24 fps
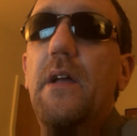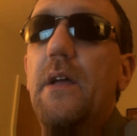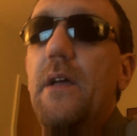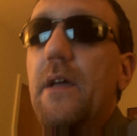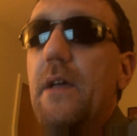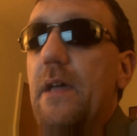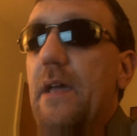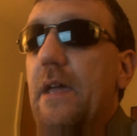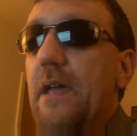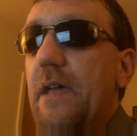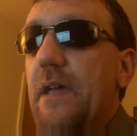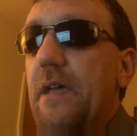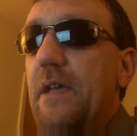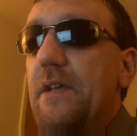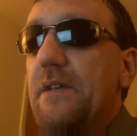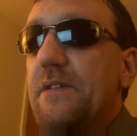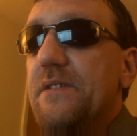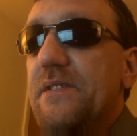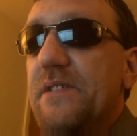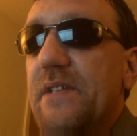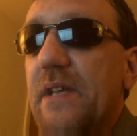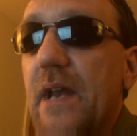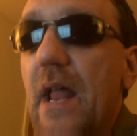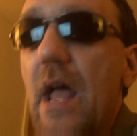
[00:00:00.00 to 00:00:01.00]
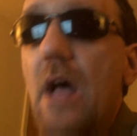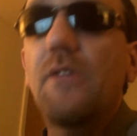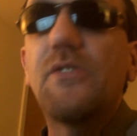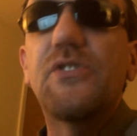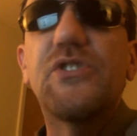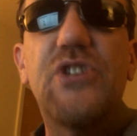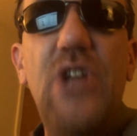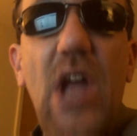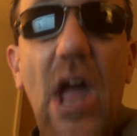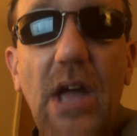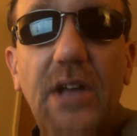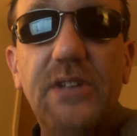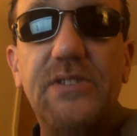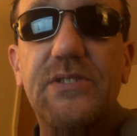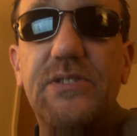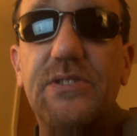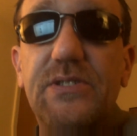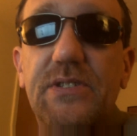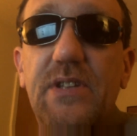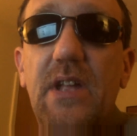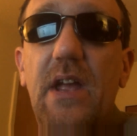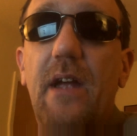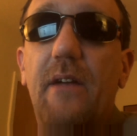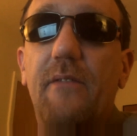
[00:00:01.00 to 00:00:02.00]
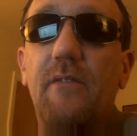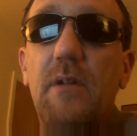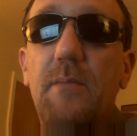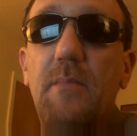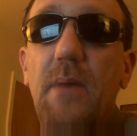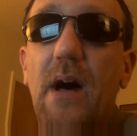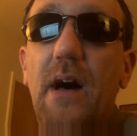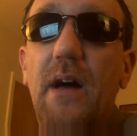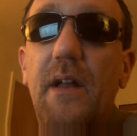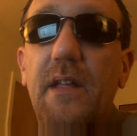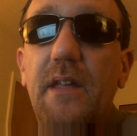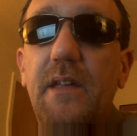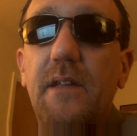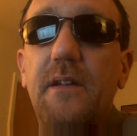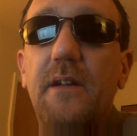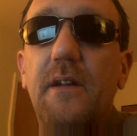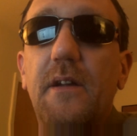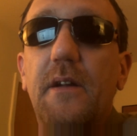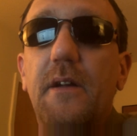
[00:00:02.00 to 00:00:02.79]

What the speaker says: He sent out checks to everybody.